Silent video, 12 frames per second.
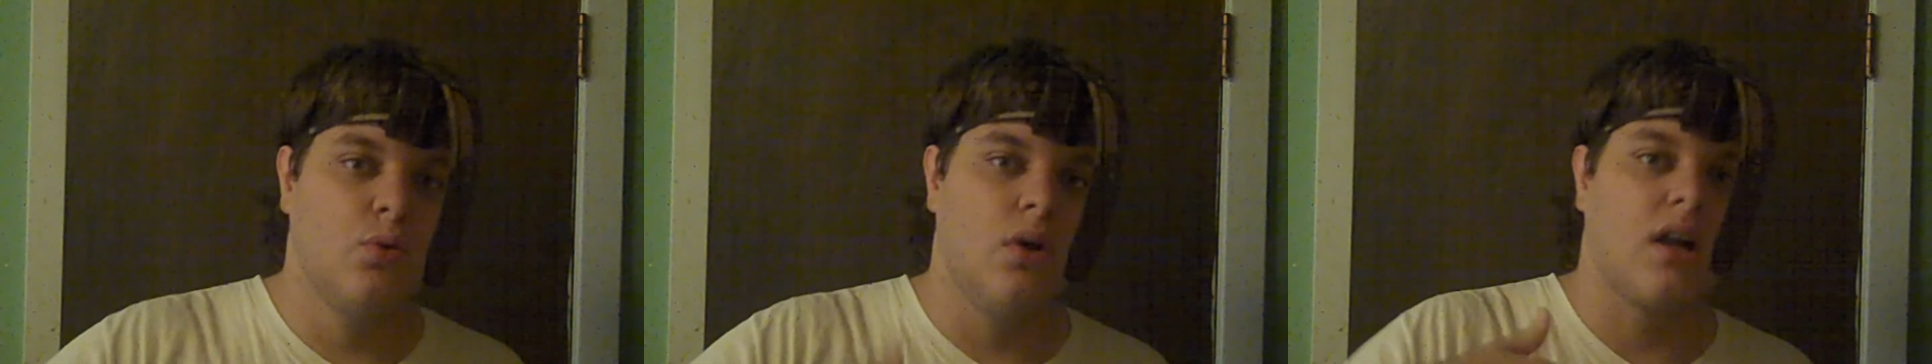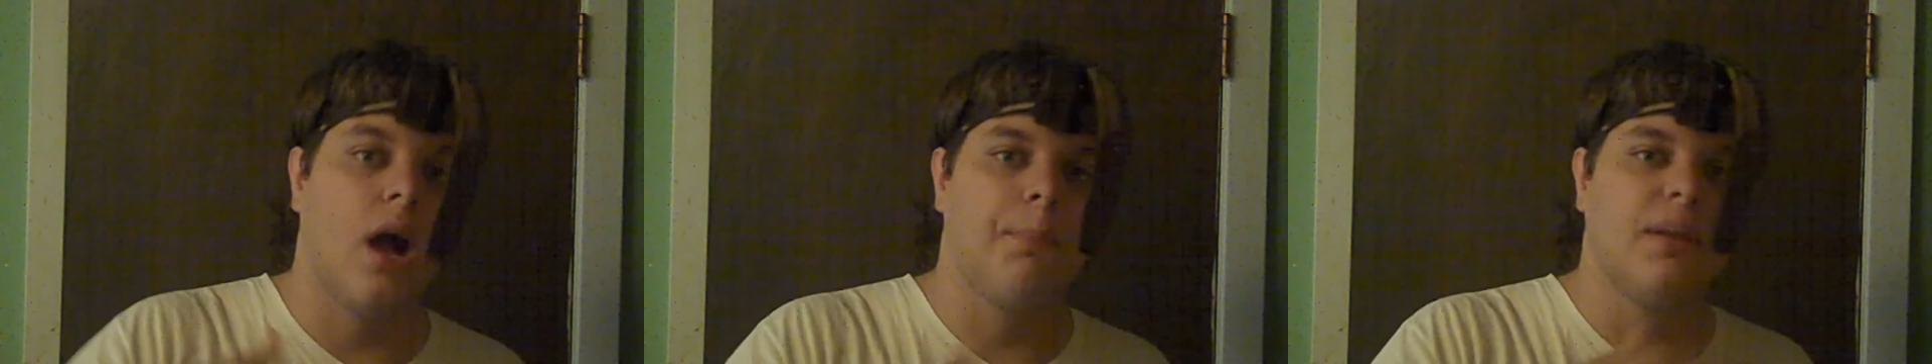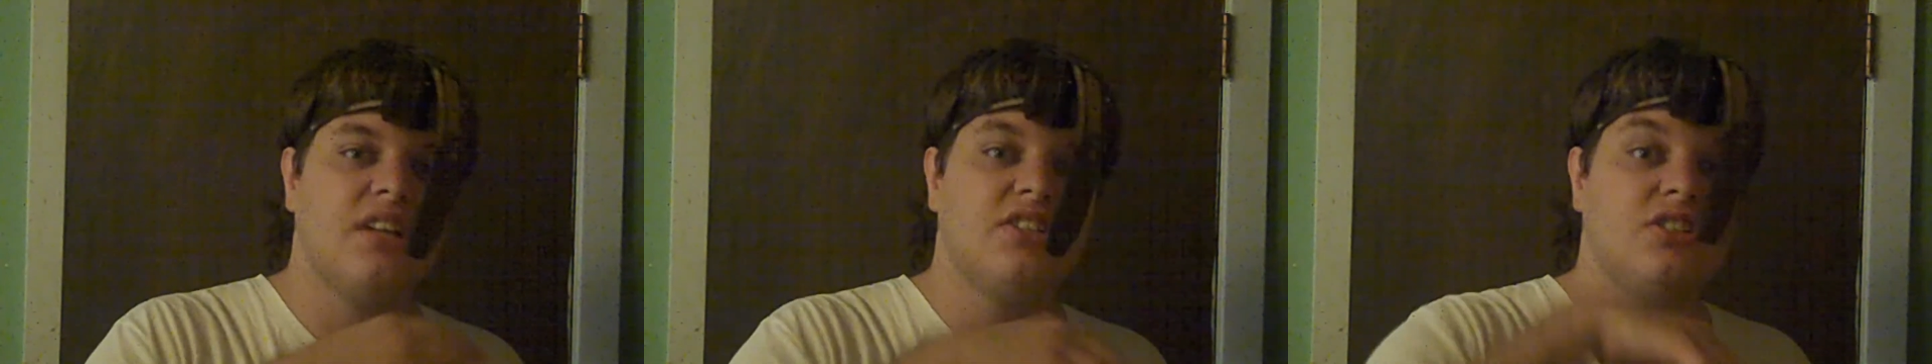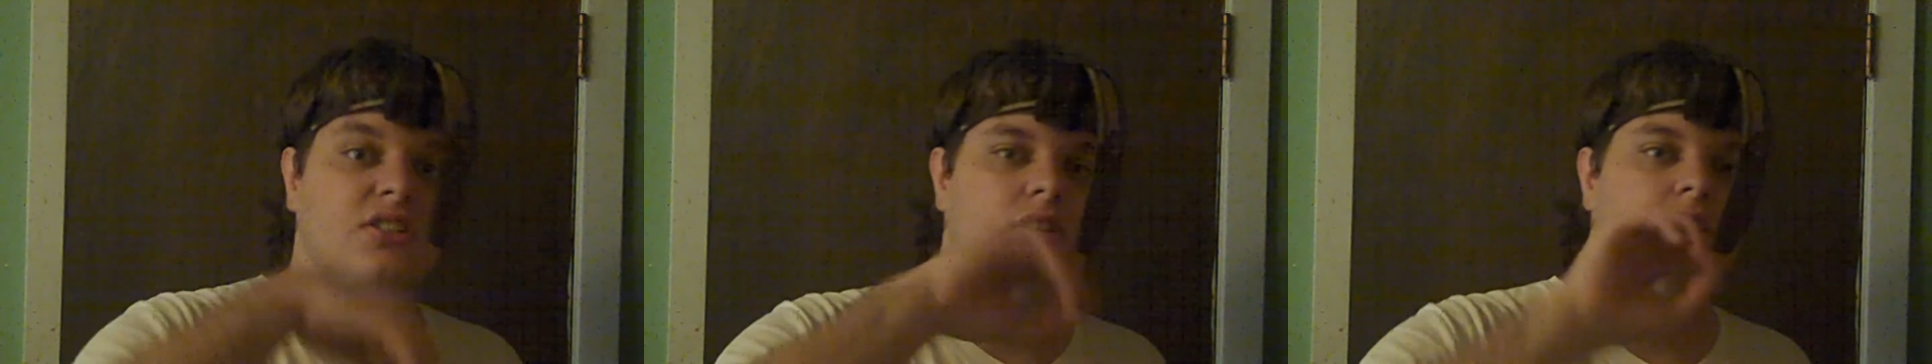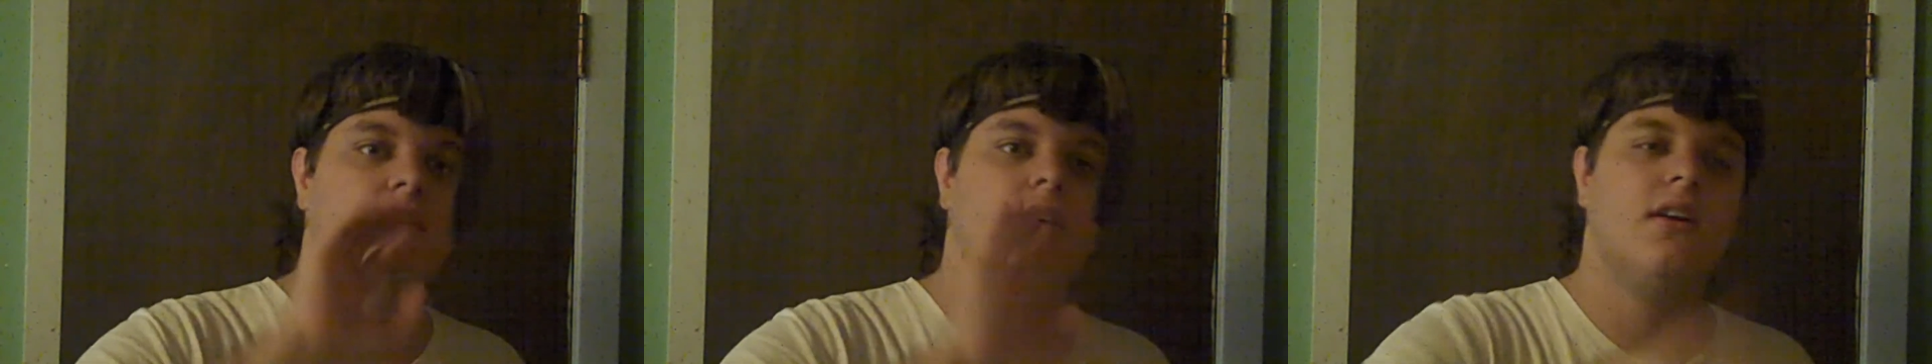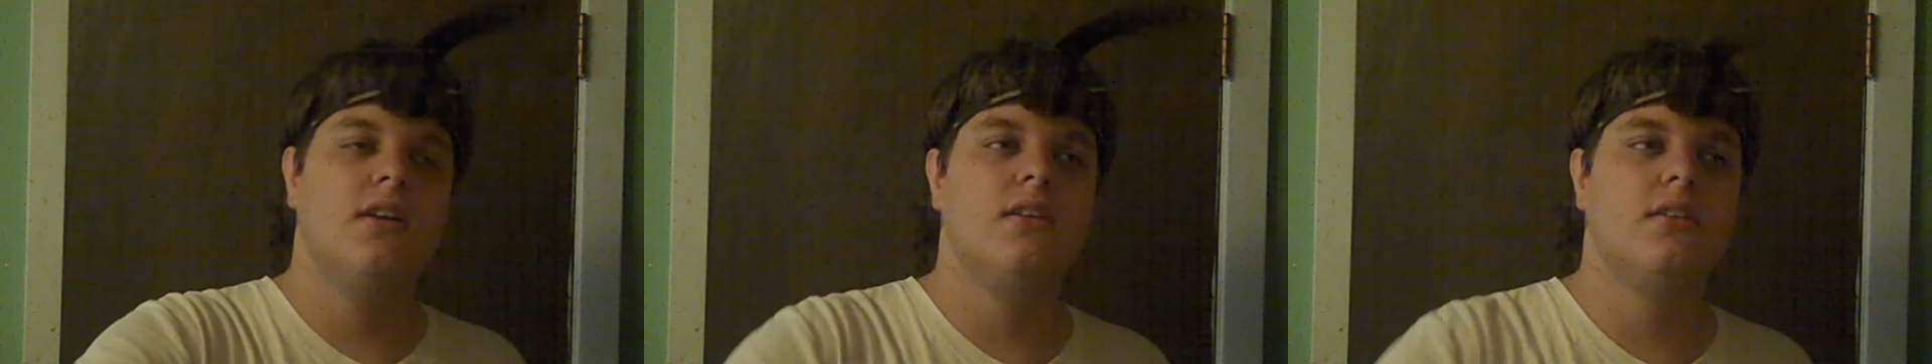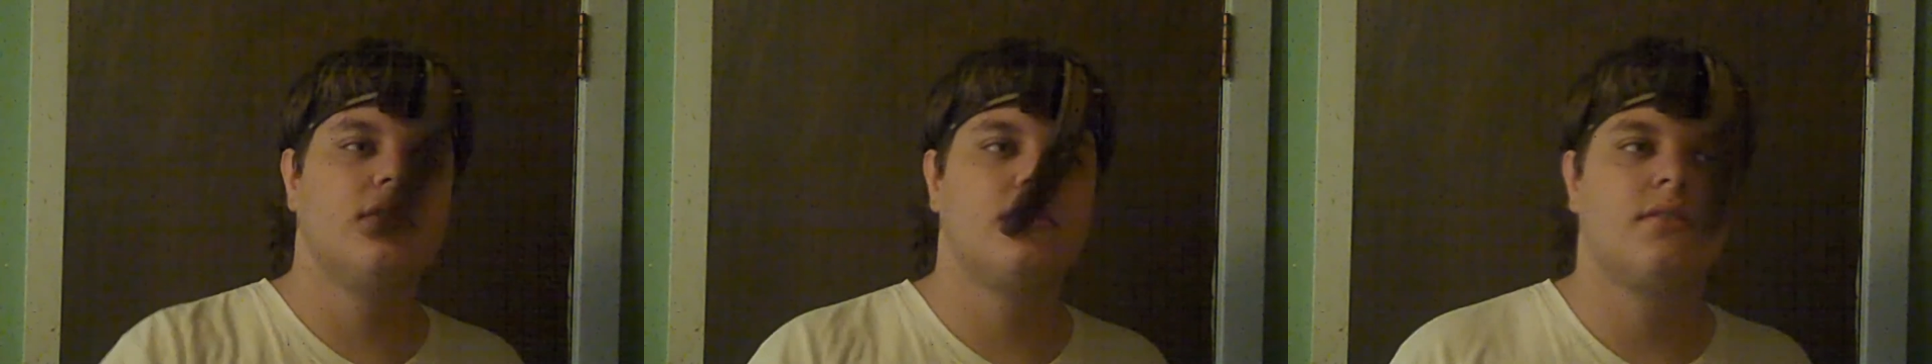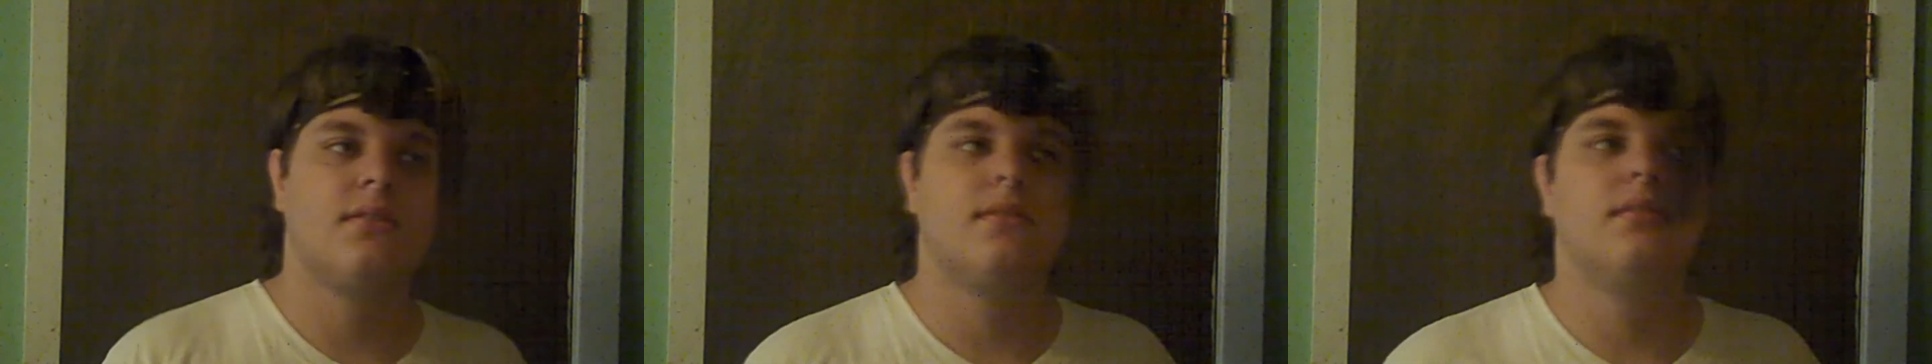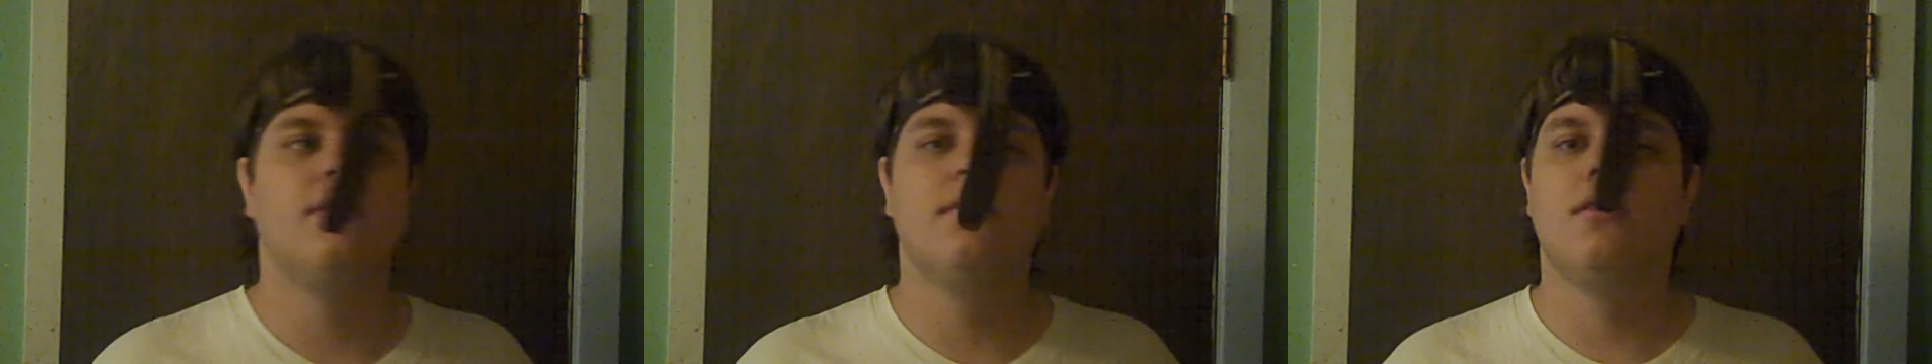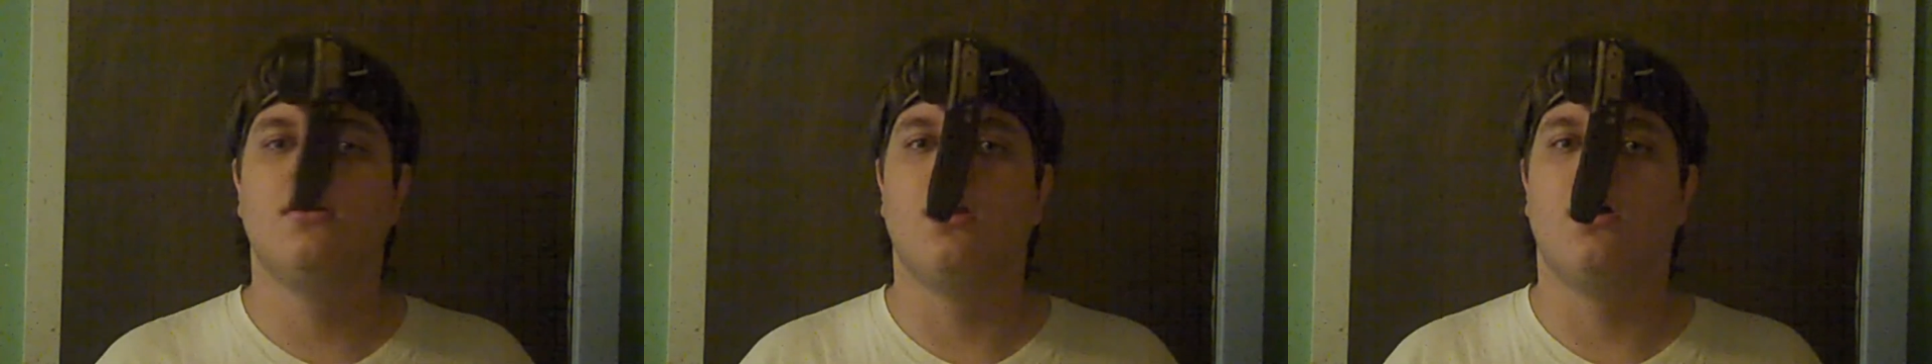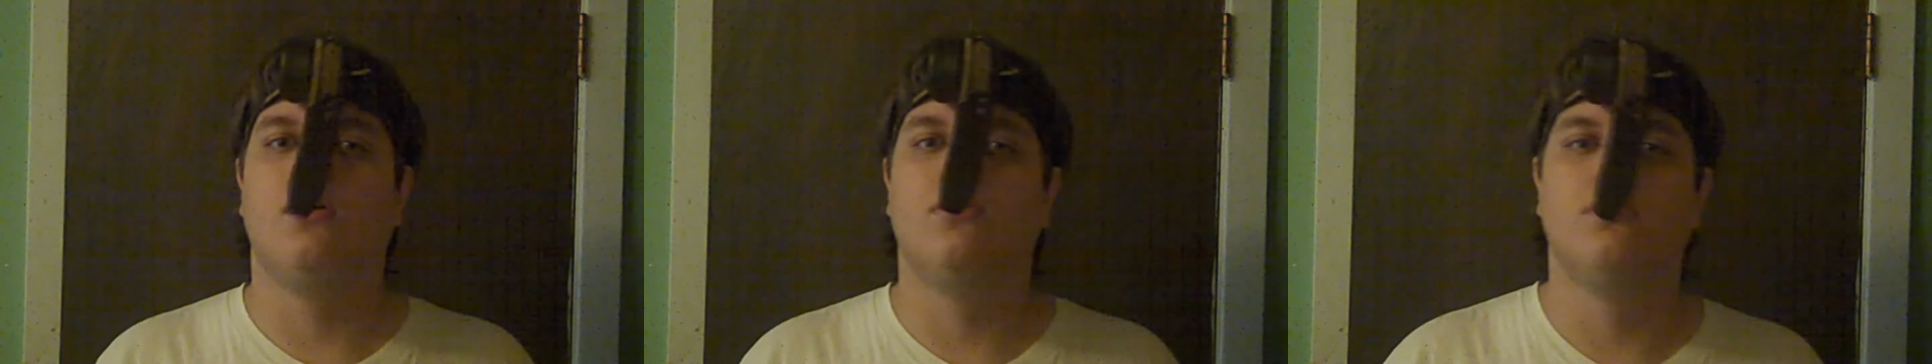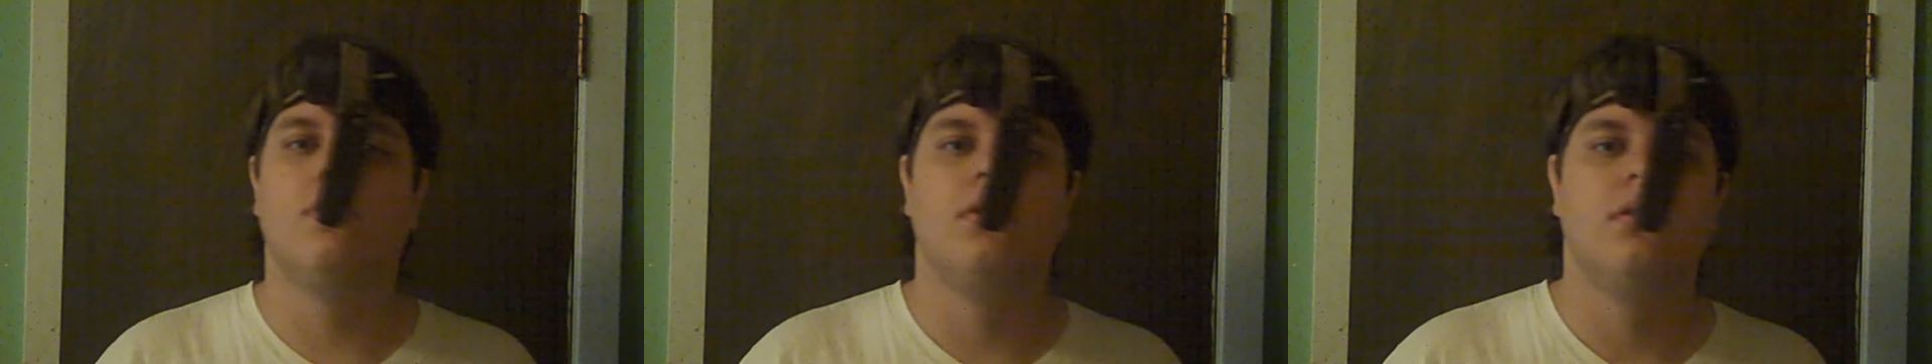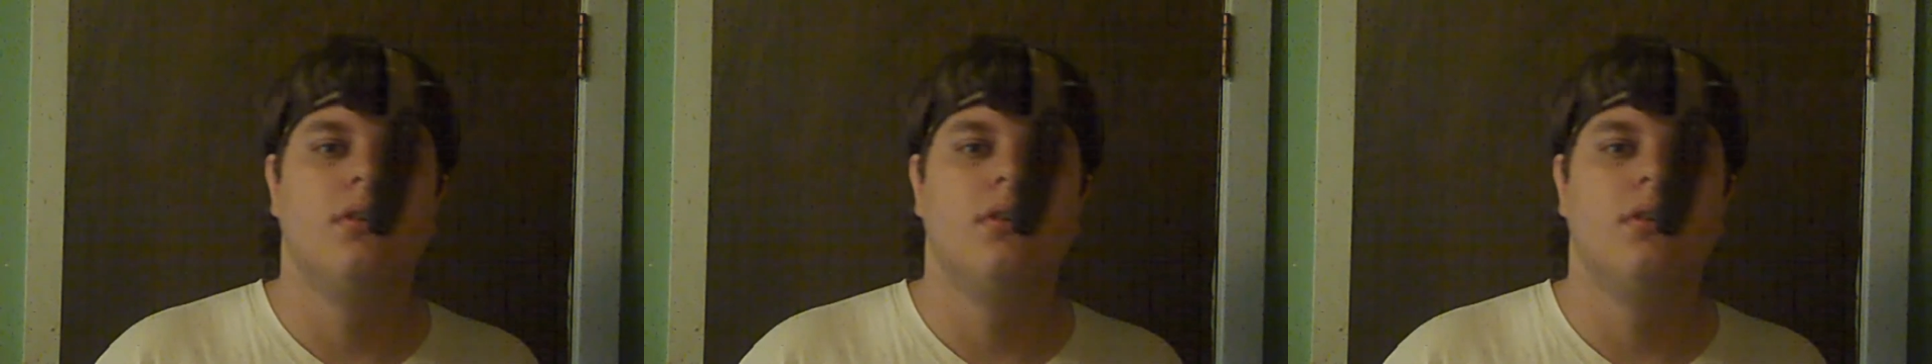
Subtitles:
to accomplish is, you know,